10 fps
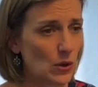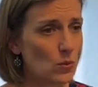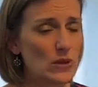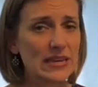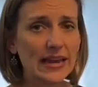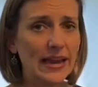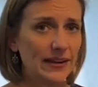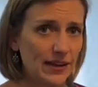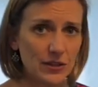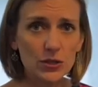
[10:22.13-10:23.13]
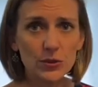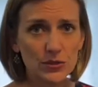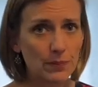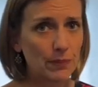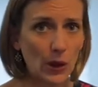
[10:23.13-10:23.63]
We cannot use
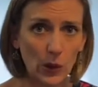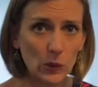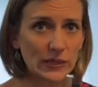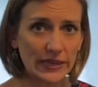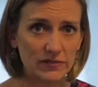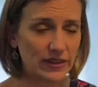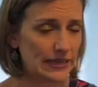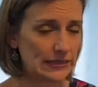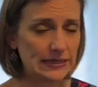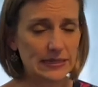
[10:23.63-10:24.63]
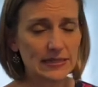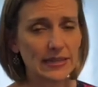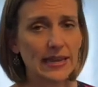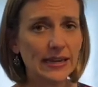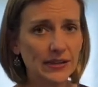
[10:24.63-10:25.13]
a bow like a violinist
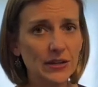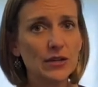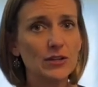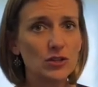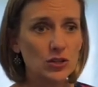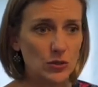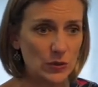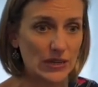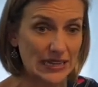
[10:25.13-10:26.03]
can to